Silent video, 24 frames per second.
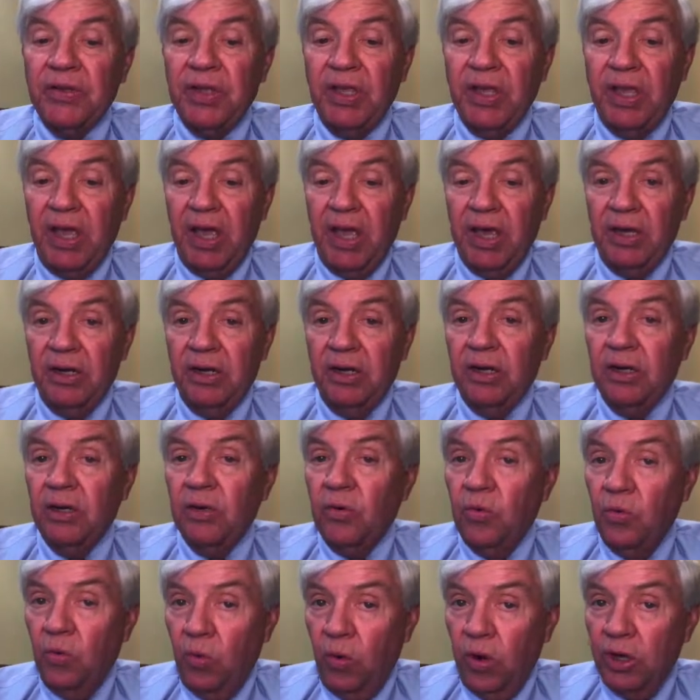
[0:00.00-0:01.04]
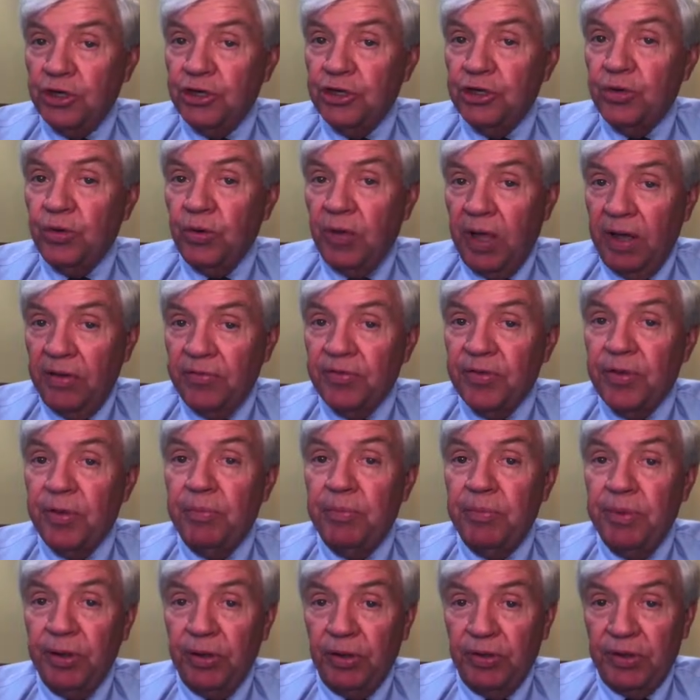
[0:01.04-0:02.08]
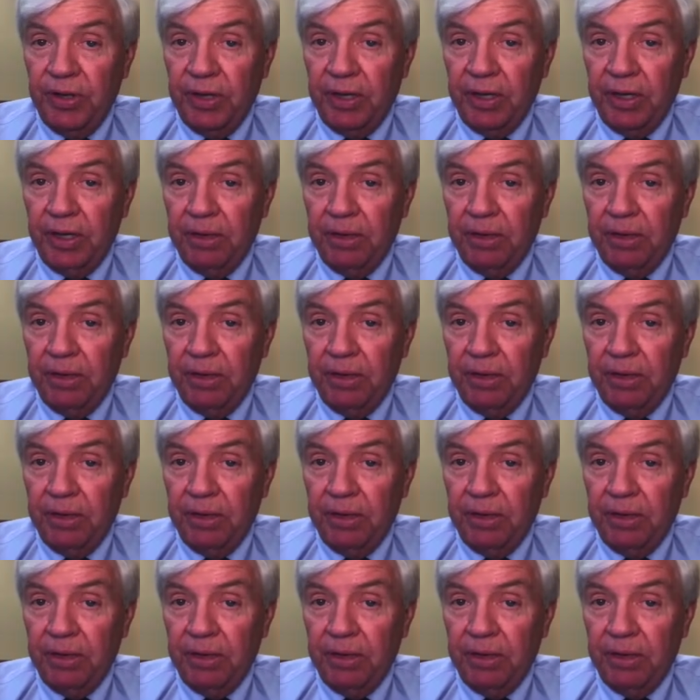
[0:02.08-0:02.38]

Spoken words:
the end once you left the building.